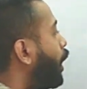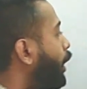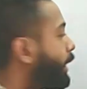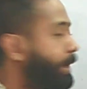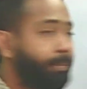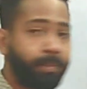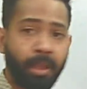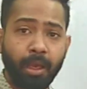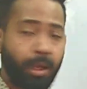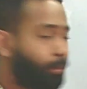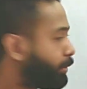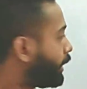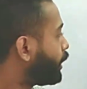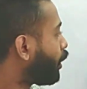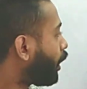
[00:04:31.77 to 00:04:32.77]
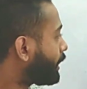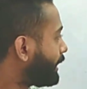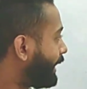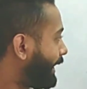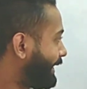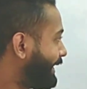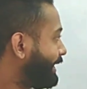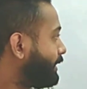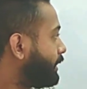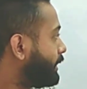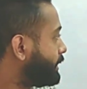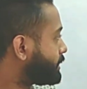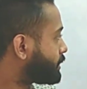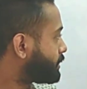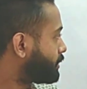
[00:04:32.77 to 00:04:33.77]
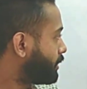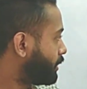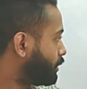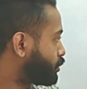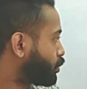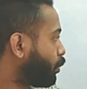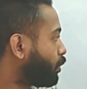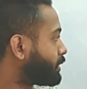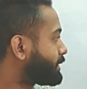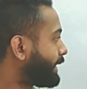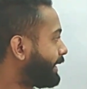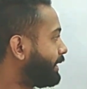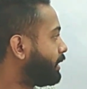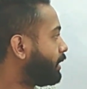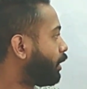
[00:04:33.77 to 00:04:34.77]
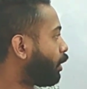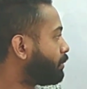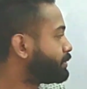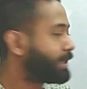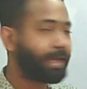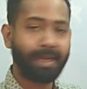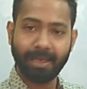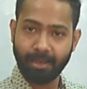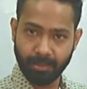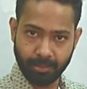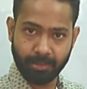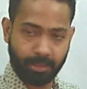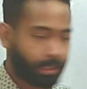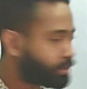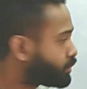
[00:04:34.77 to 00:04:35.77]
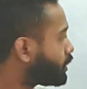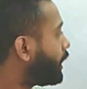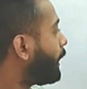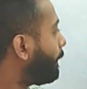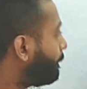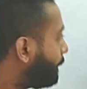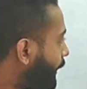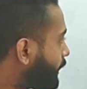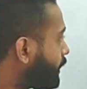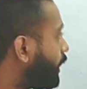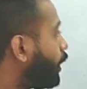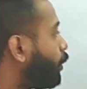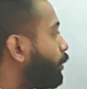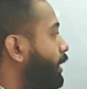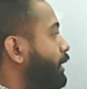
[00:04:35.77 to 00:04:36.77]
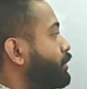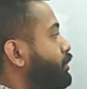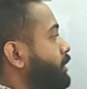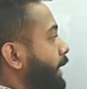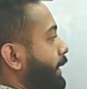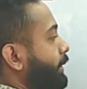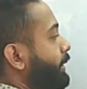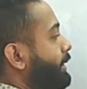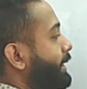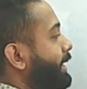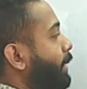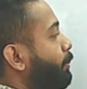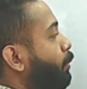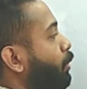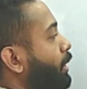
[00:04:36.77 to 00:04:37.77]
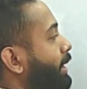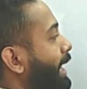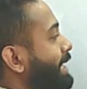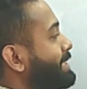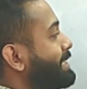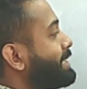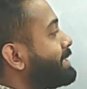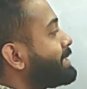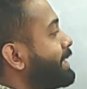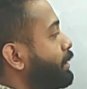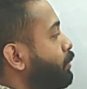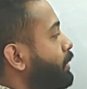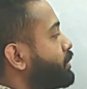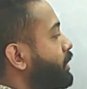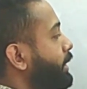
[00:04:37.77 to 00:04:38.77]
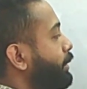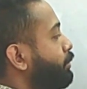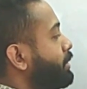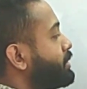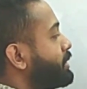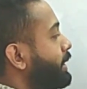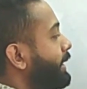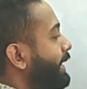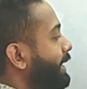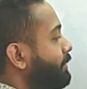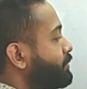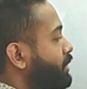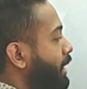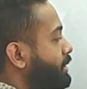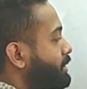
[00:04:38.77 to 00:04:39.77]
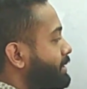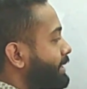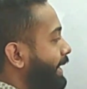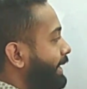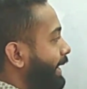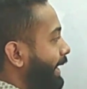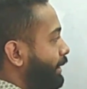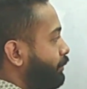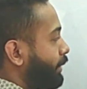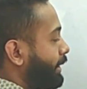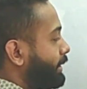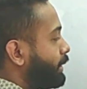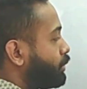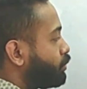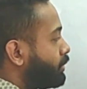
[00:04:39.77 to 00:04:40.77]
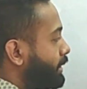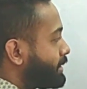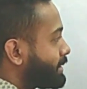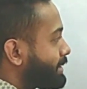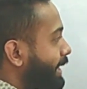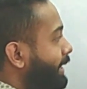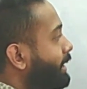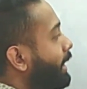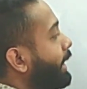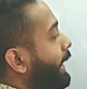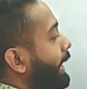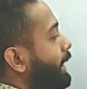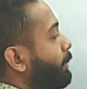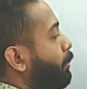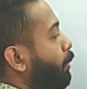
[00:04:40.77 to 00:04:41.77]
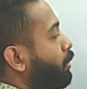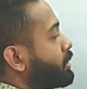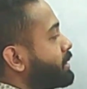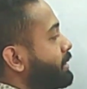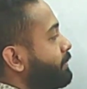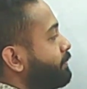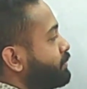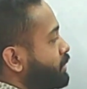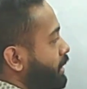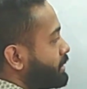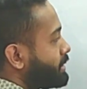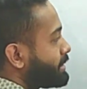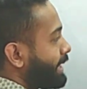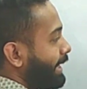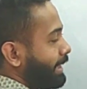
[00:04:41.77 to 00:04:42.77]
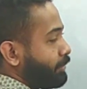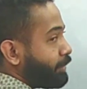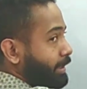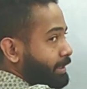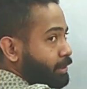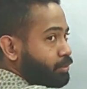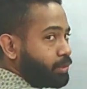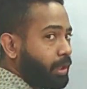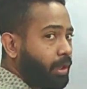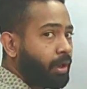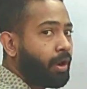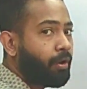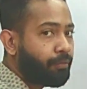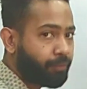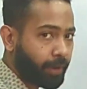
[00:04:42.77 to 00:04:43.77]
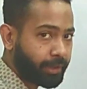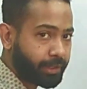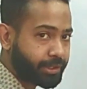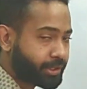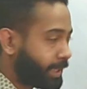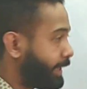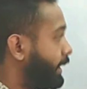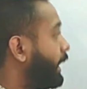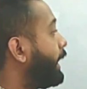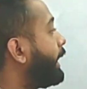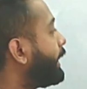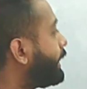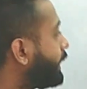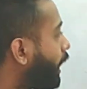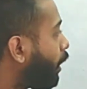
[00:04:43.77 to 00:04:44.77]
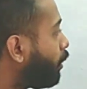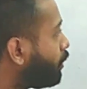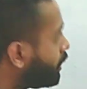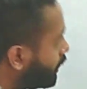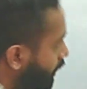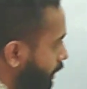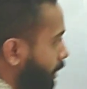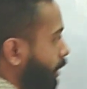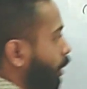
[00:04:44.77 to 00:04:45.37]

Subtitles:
Okay, we are not letting this source and the object touch, but we are generating a polarizing situation in which the negative charges get attracted to this side and the positive charges get attracted to the further side. Now,